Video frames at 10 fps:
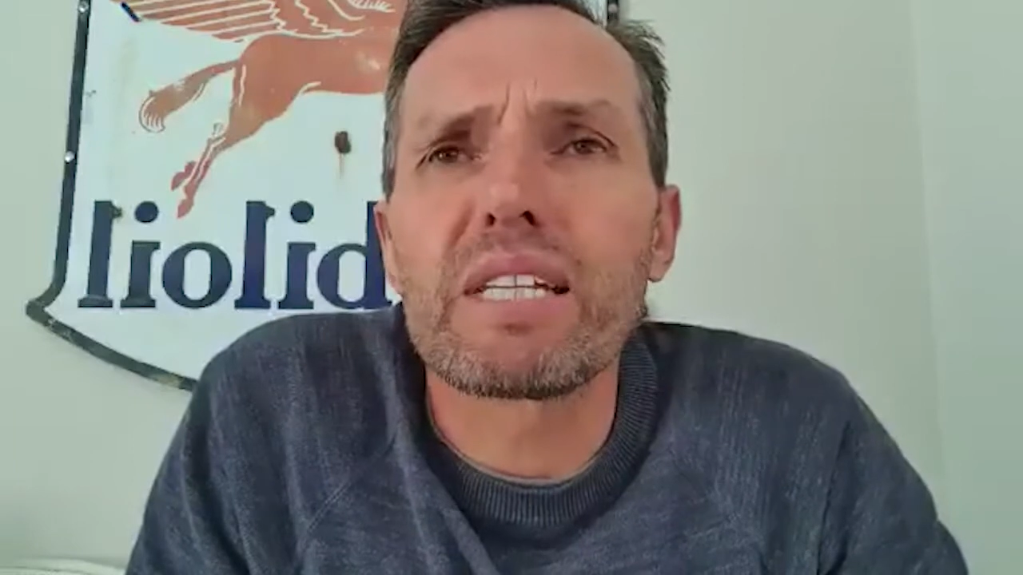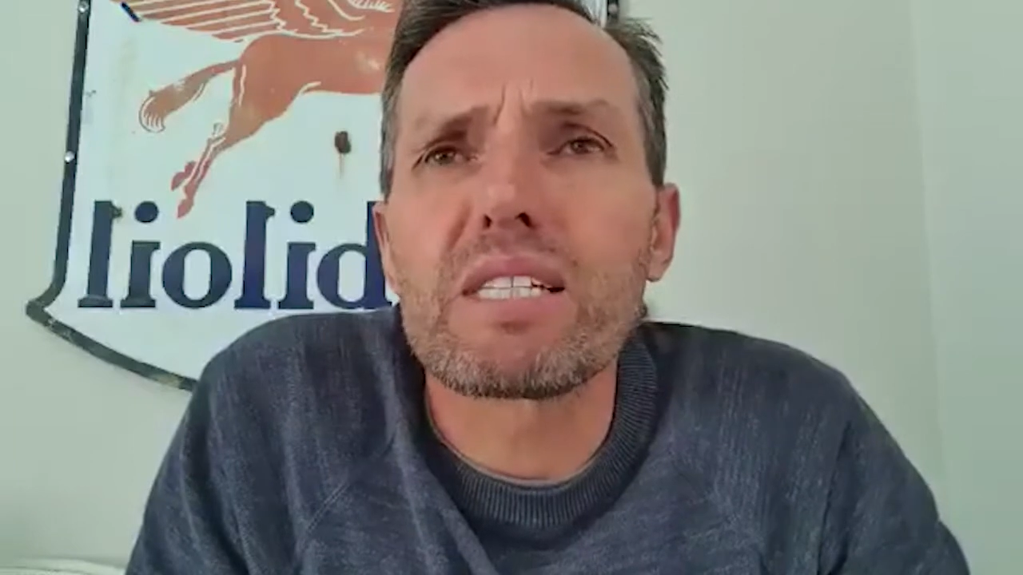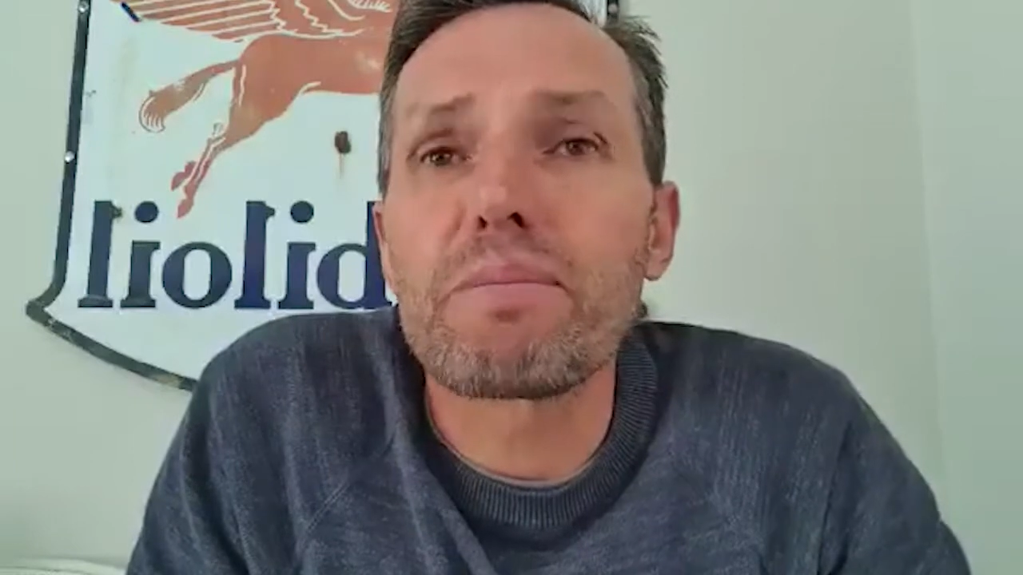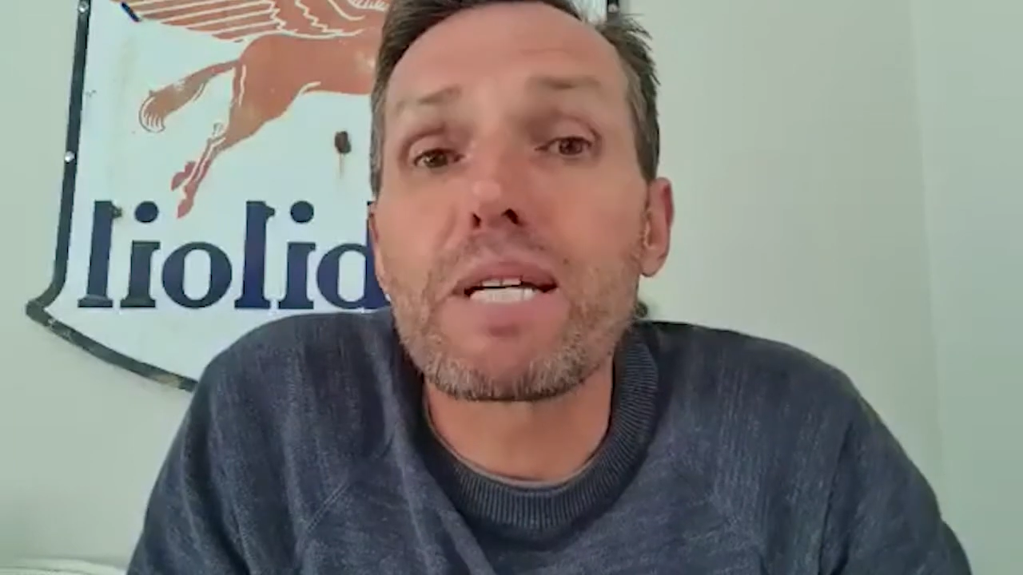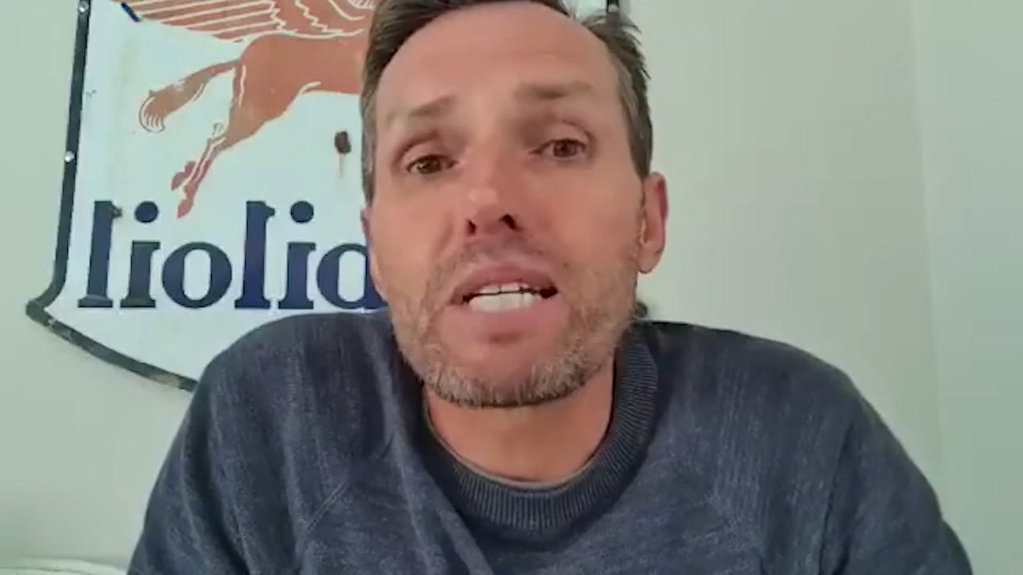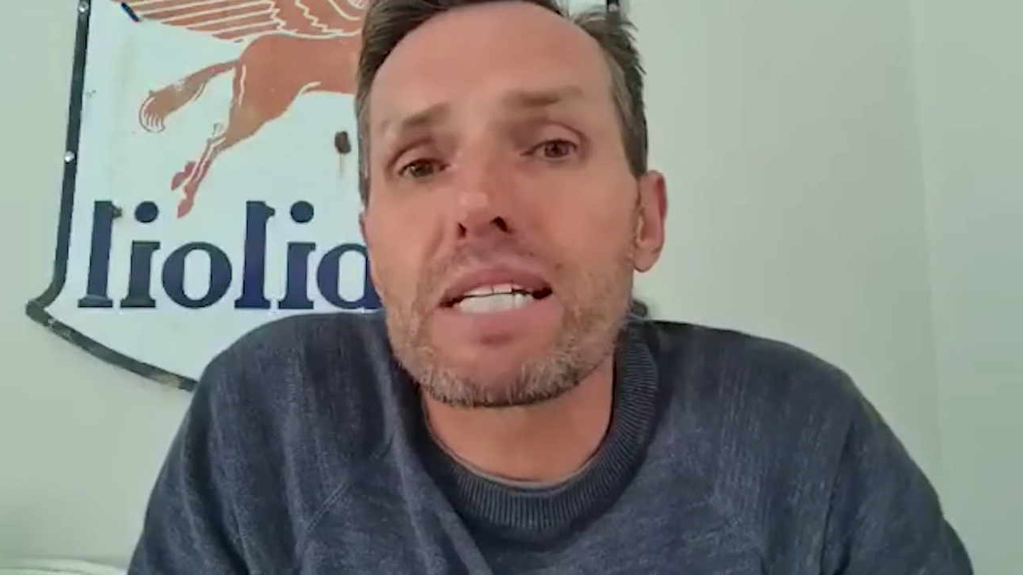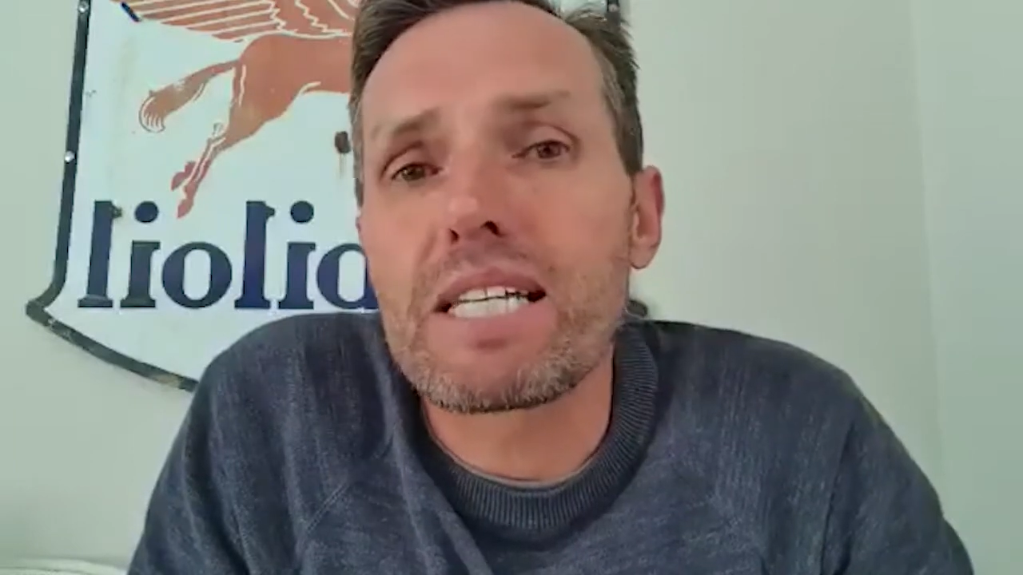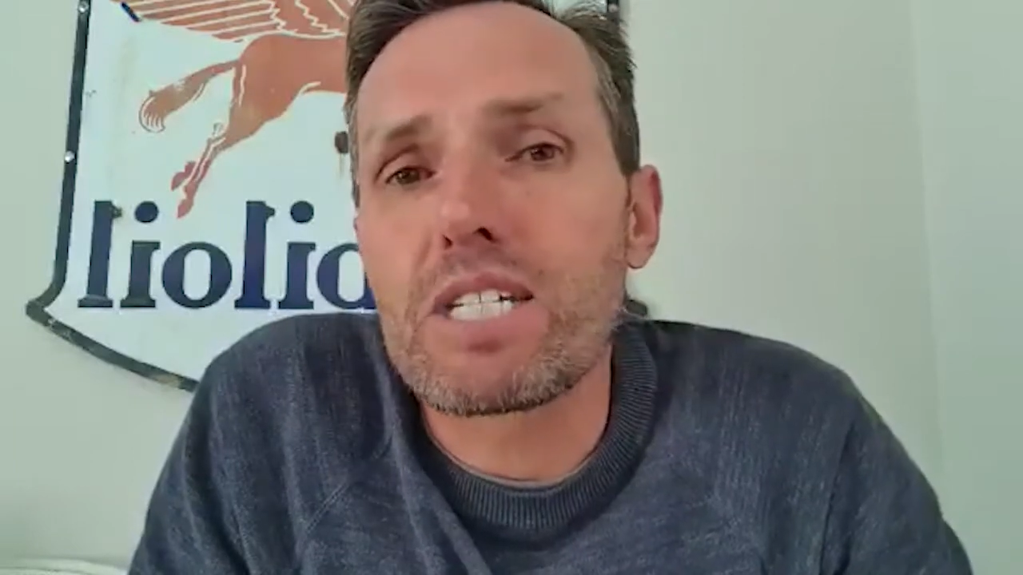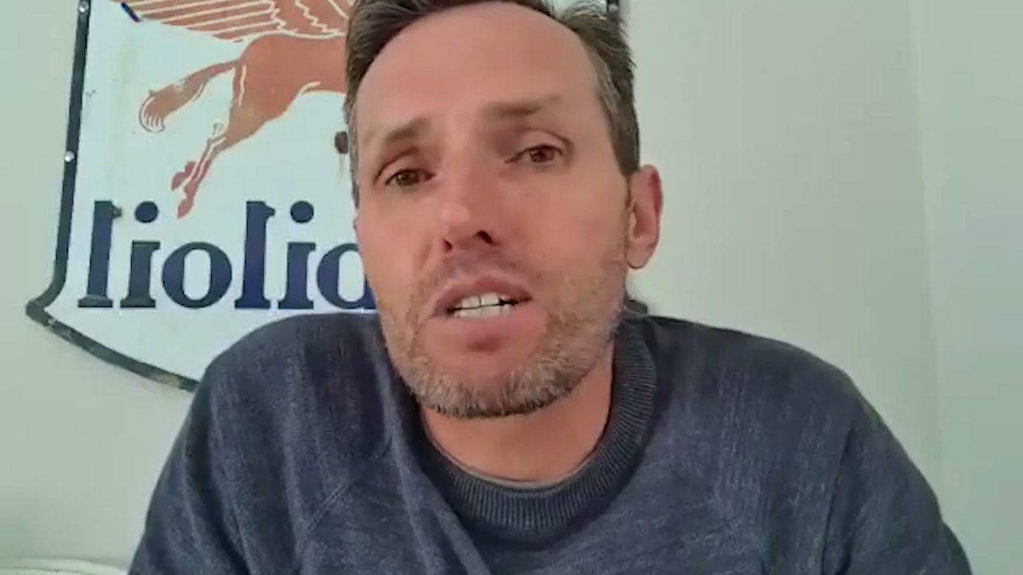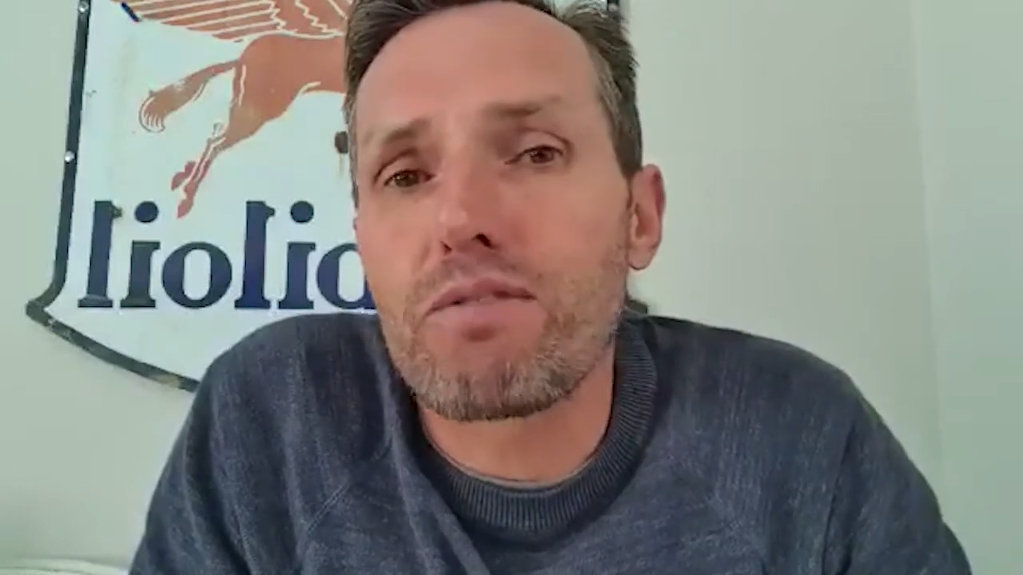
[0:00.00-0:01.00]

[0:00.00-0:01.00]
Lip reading: especially at such a